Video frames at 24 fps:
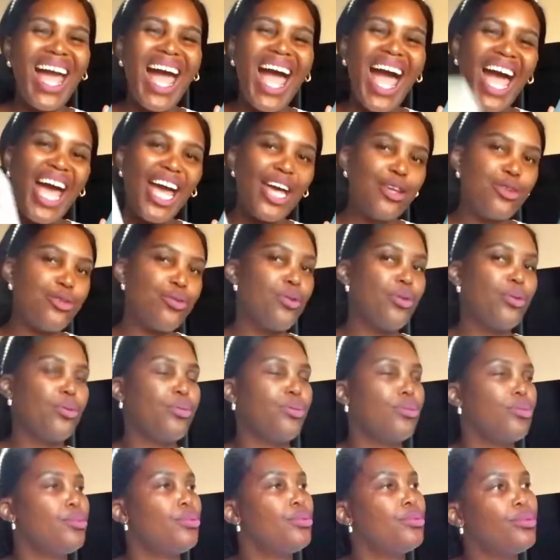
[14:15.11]
I know
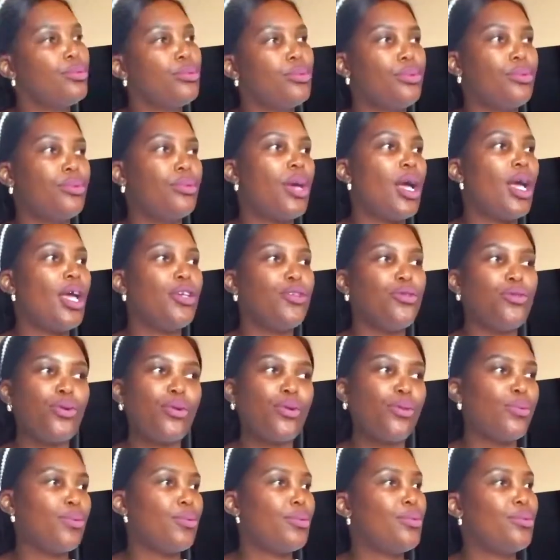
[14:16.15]

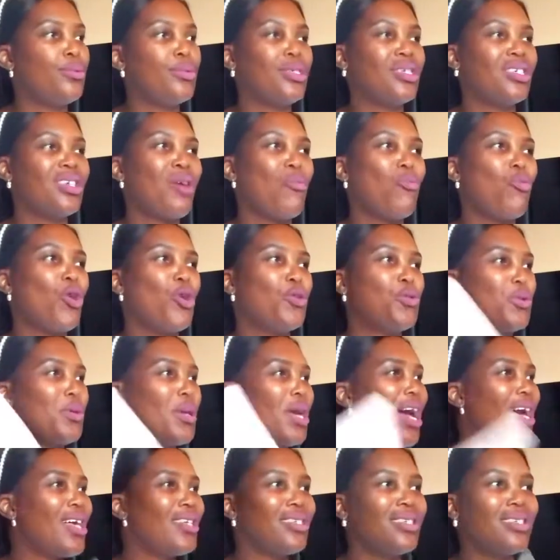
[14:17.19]
someone will
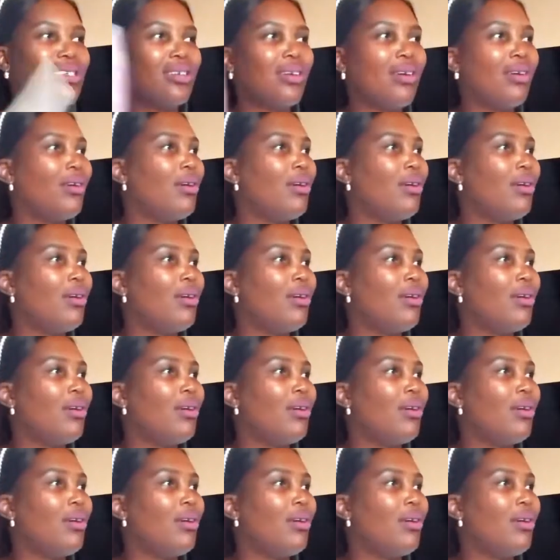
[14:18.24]
ask